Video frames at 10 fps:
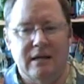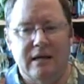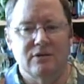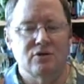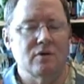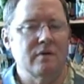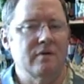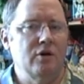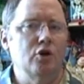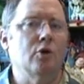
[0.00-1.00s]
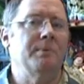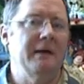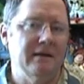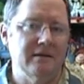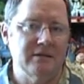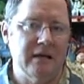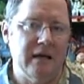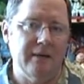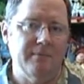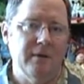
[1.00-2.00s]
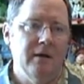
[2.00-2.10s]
in sort of the European setting,